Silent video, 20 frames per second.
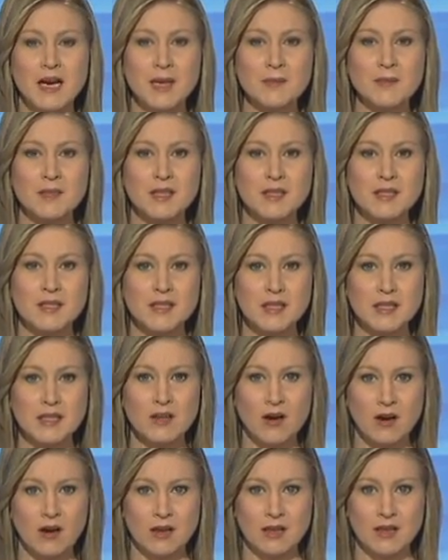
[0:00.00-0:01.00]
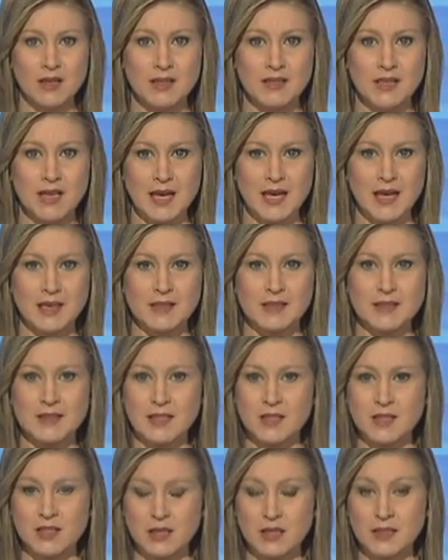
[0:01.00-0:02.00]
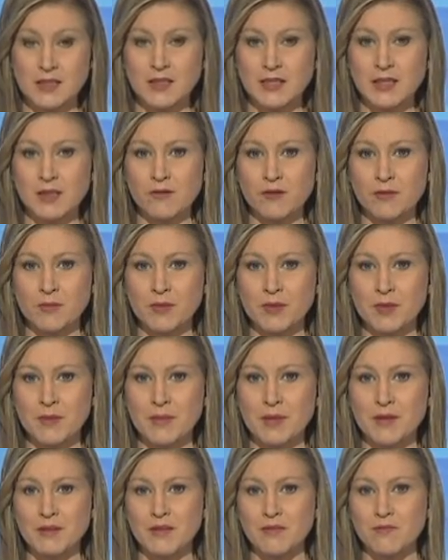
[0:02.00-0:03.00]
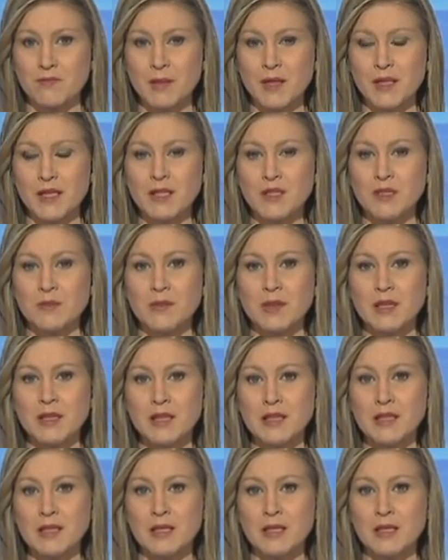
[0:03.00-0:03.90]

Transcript: that a City Hall has had such a considerable amount of money to begin a